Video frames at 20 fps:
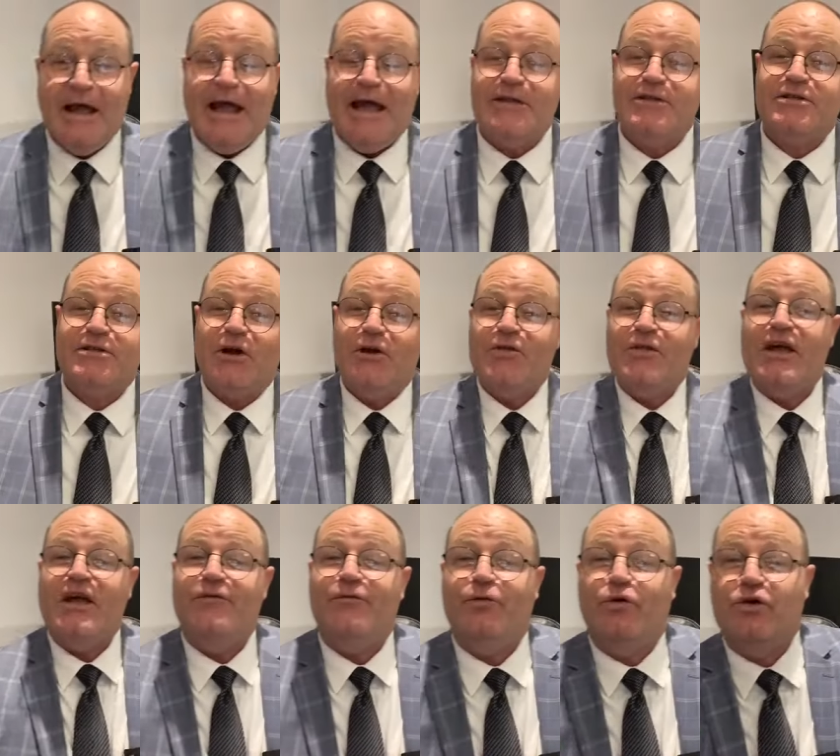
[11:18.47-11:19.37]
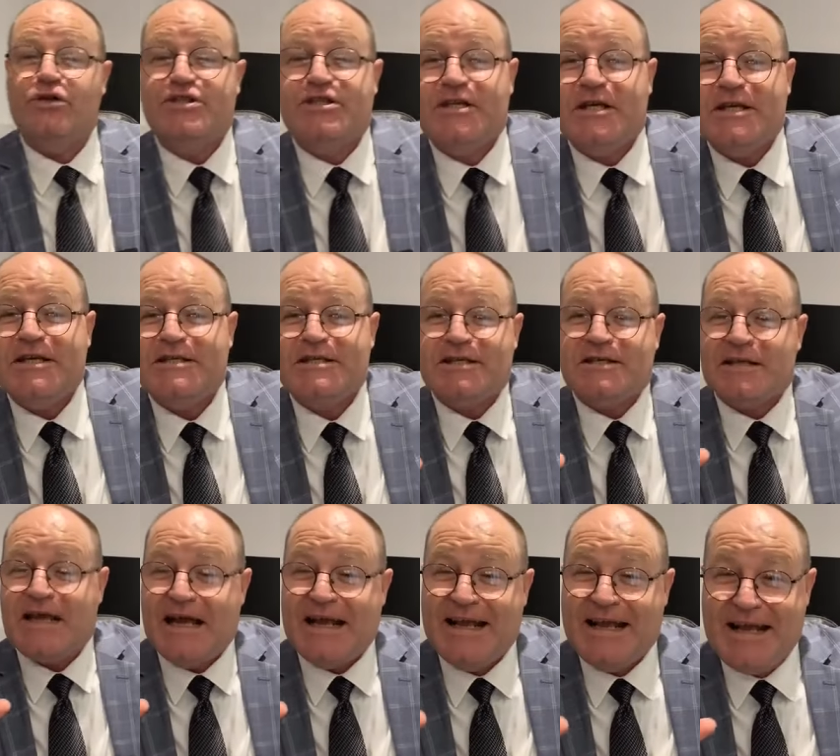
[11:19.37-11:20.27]
And so, therefore,
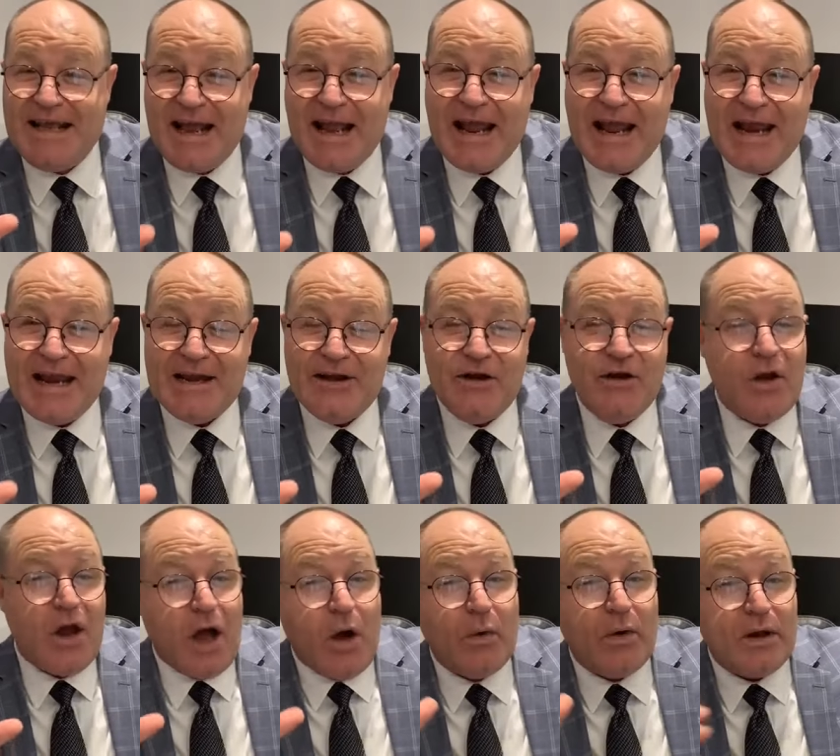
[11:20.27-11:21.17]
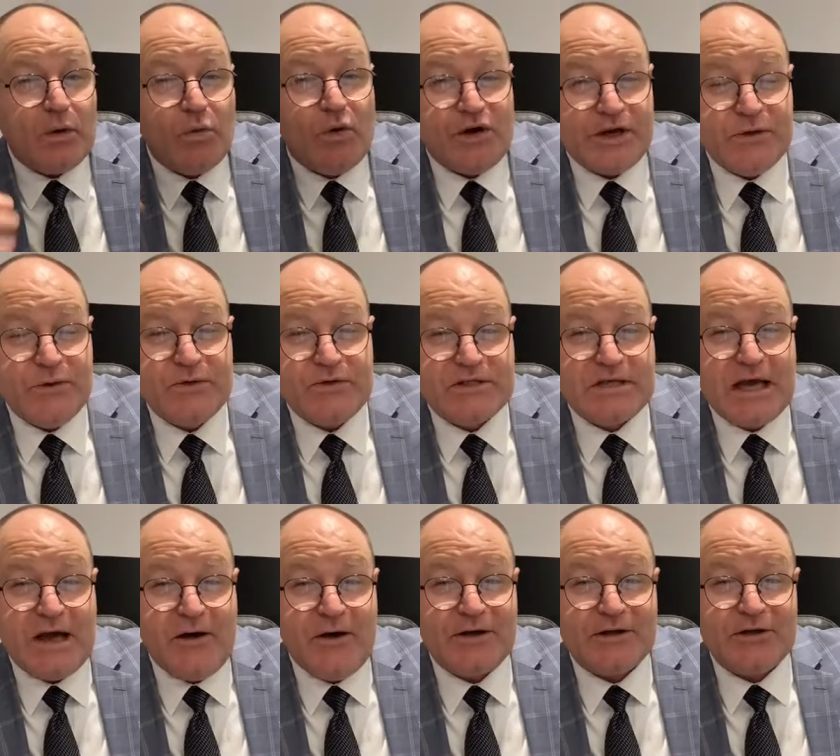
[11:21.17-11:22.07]
Jesus, again, knowing what he was
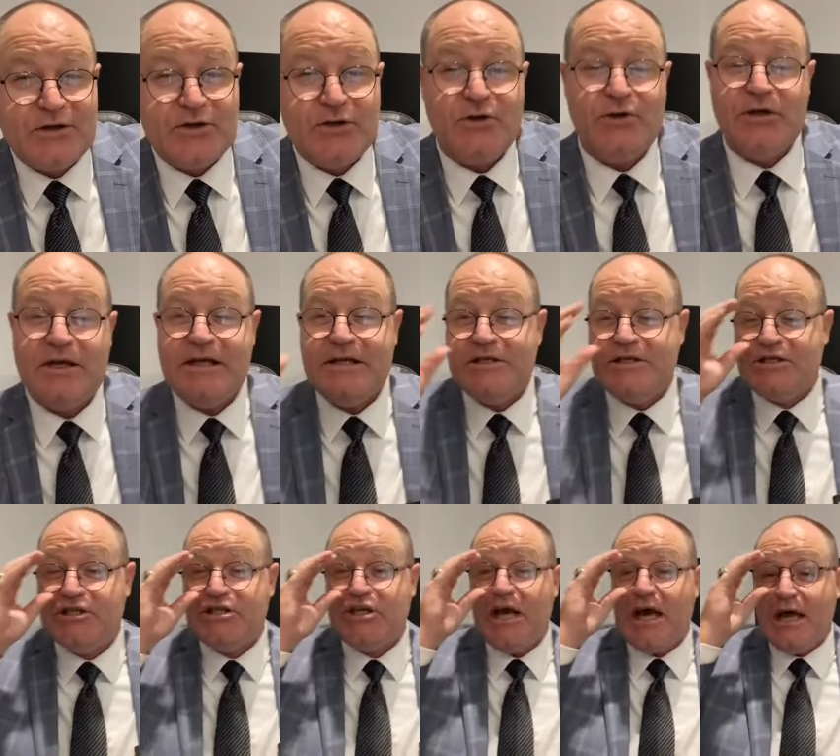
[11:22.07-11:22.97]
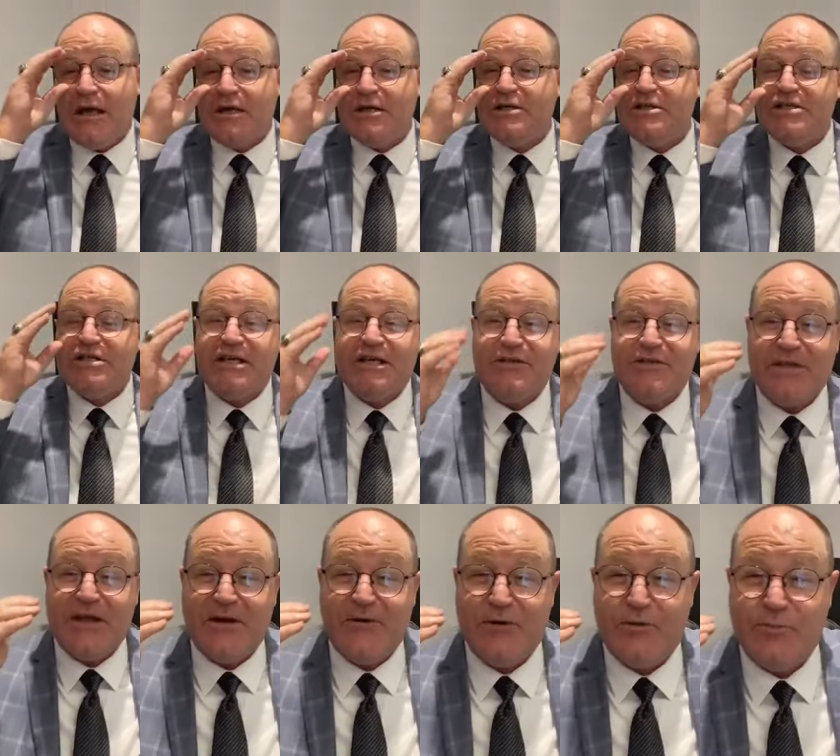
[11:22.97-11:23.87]
going to do, he's challenging
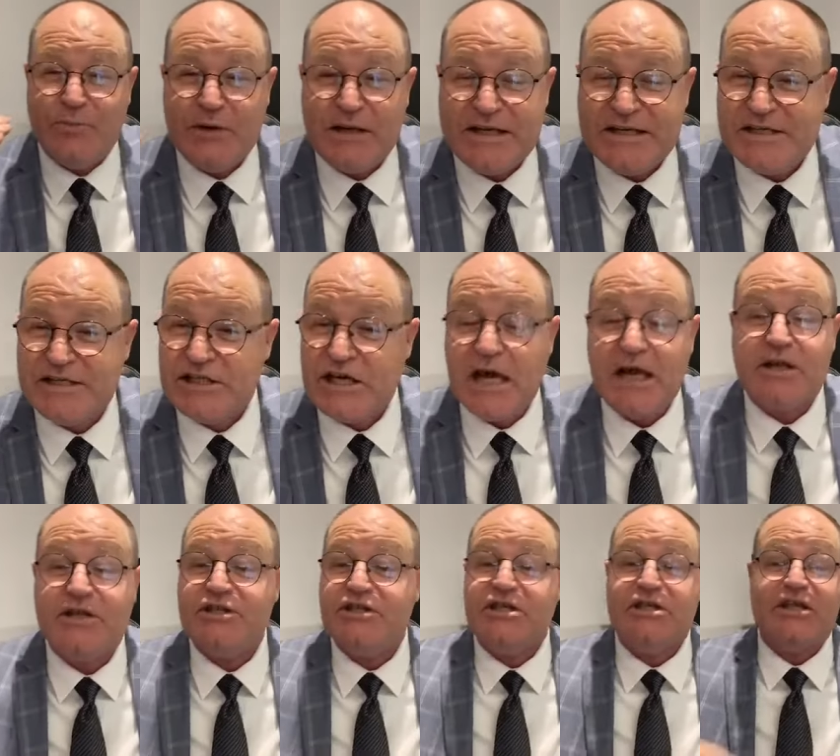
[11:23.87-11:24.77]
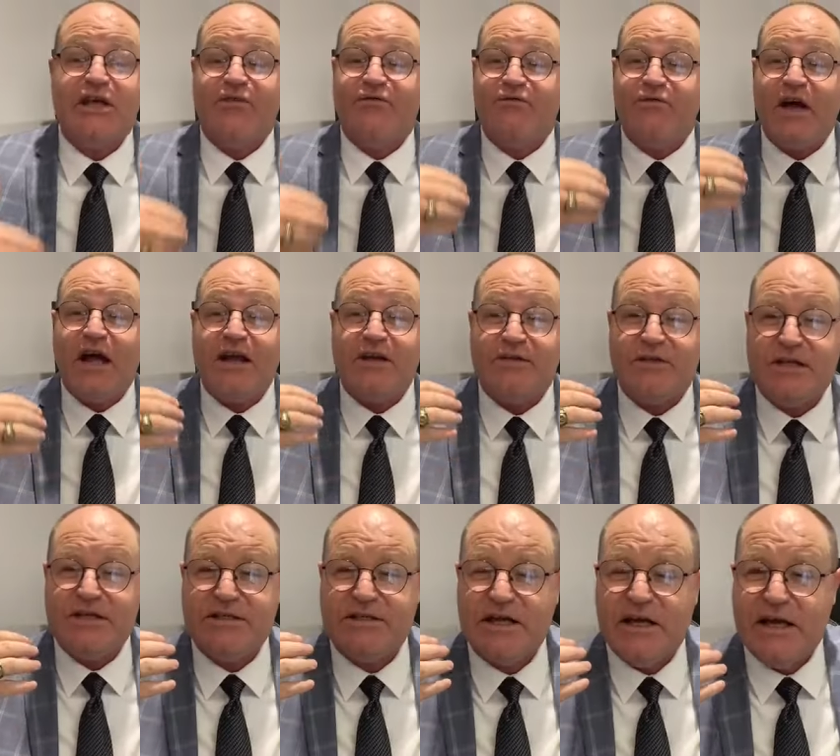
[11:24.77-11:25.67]
their he's challenging their faith.
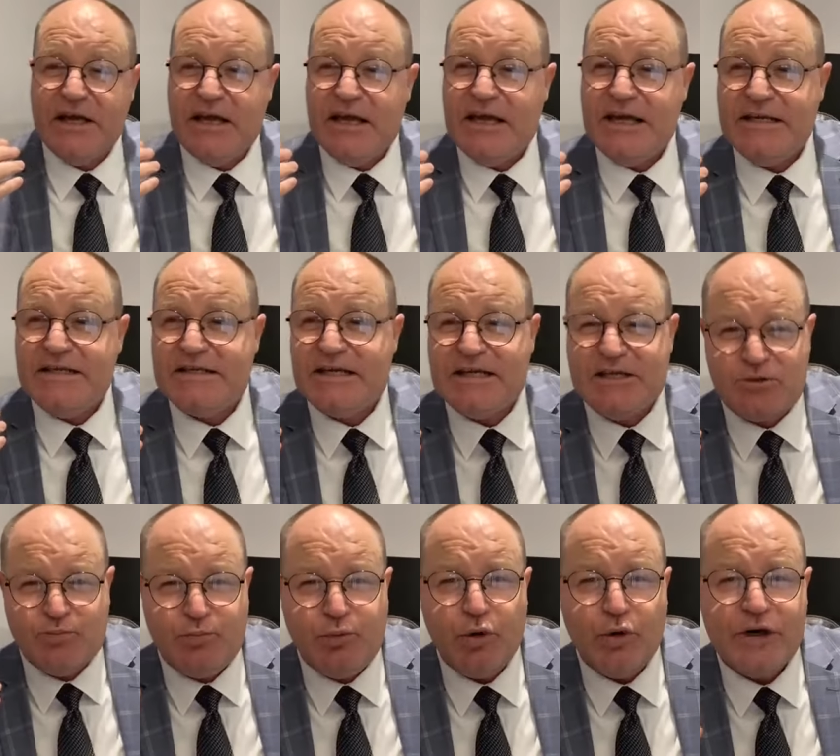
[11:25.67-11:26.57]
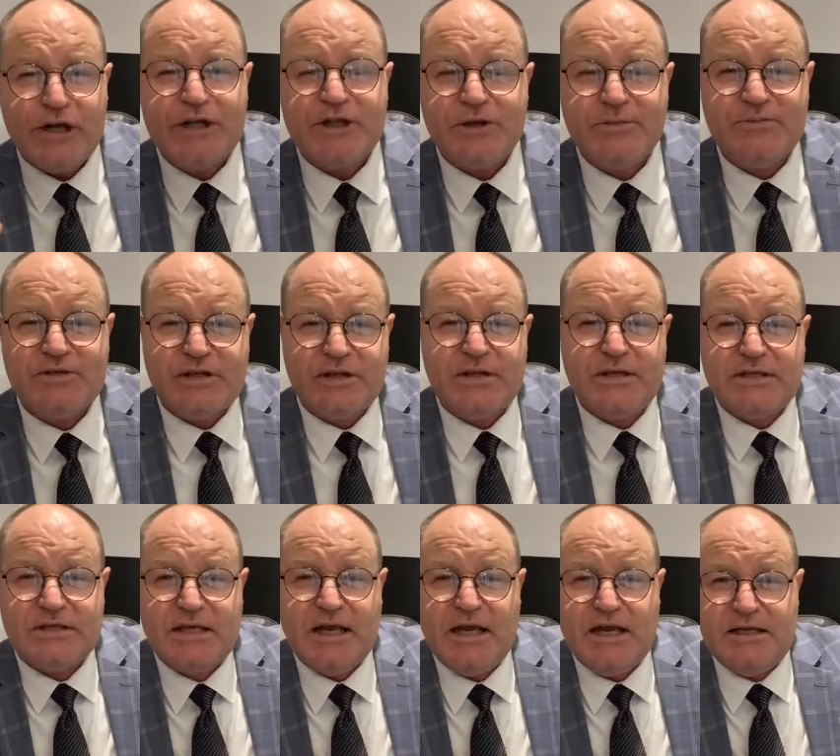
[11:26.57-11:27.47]
He's He's, he's putting them to the
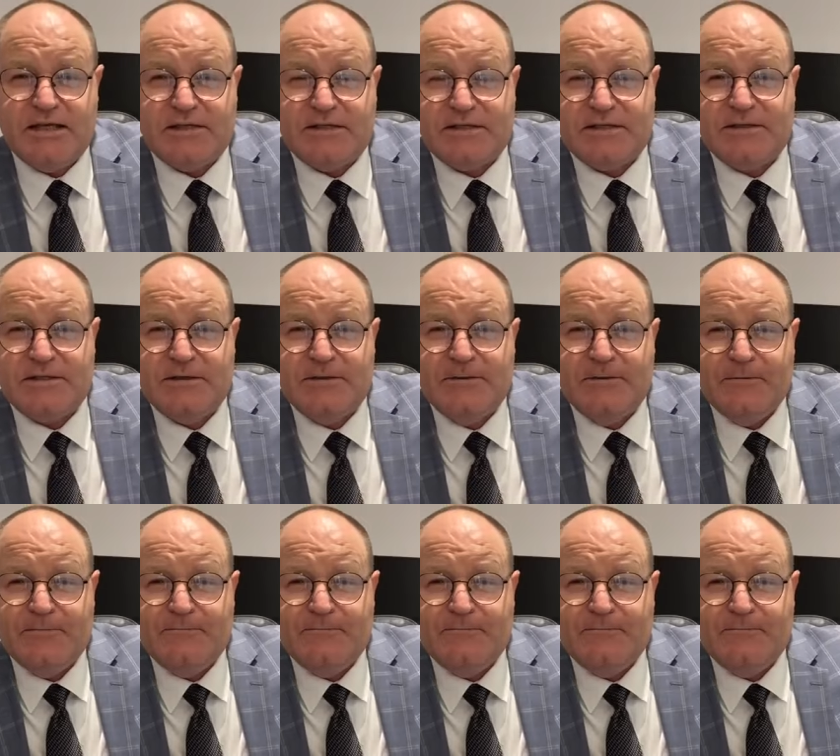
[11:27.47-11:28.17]
test.